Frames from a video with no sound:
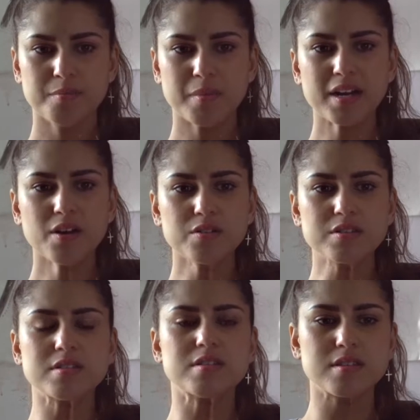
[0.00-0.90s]
My goal
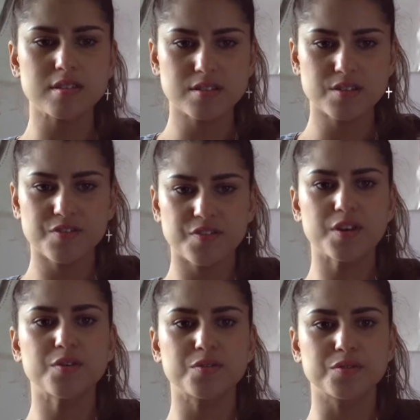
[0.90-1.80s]
is to
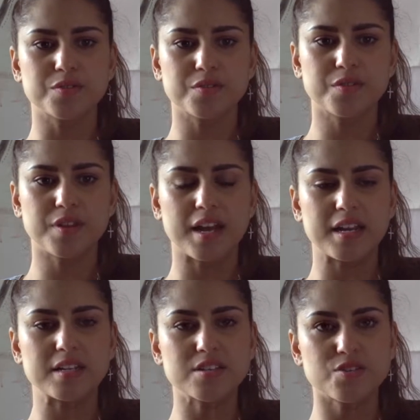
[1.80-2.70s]
feel that
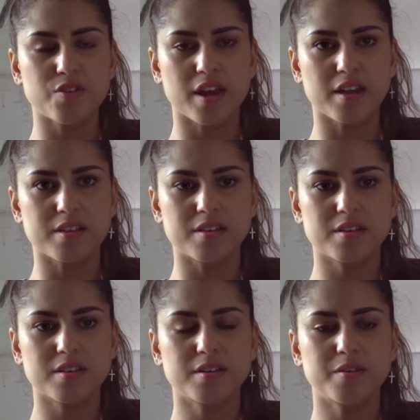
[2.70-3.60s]
inner strength
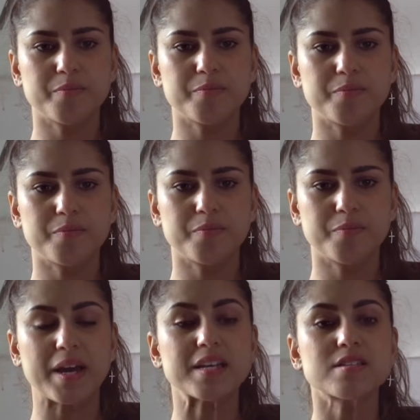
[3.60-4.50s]

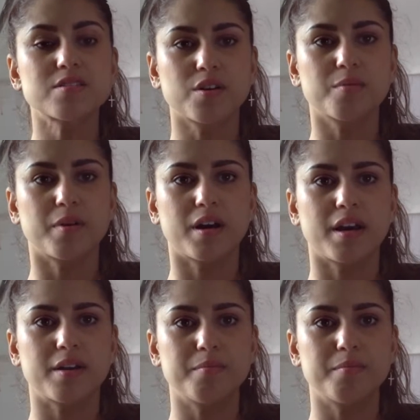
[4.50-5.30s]
based on my